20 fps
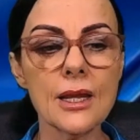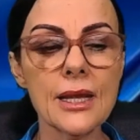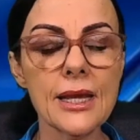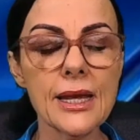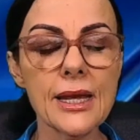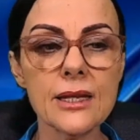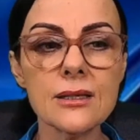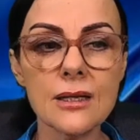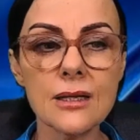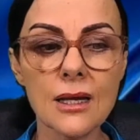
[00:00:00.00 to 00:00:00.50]

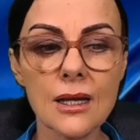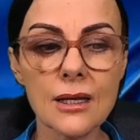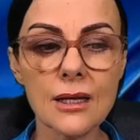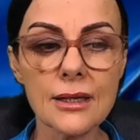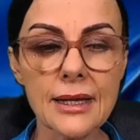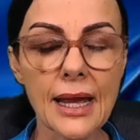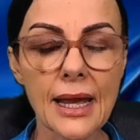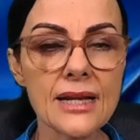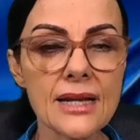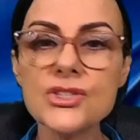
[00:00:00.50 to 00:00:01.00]
It
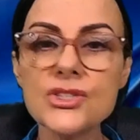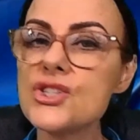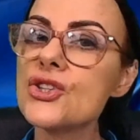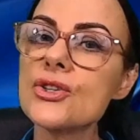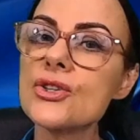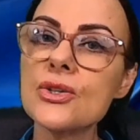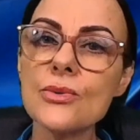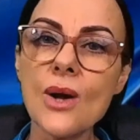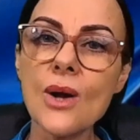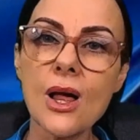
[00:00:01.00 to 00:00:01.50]
can
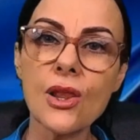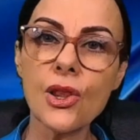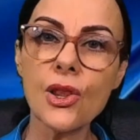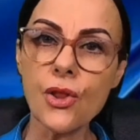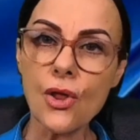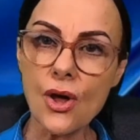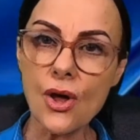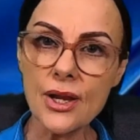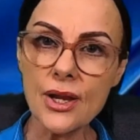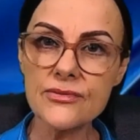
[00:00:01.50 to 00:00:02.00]
do a
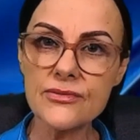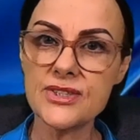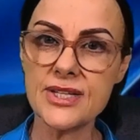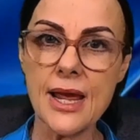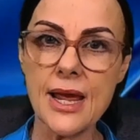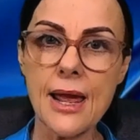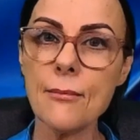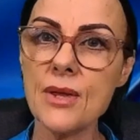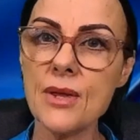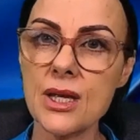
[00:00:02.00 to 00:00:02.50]
lot of
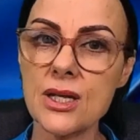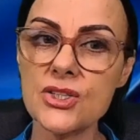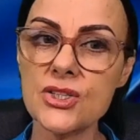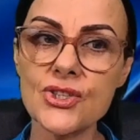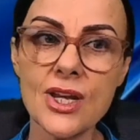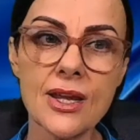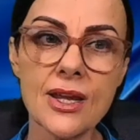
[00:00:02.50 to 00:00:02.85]
damage.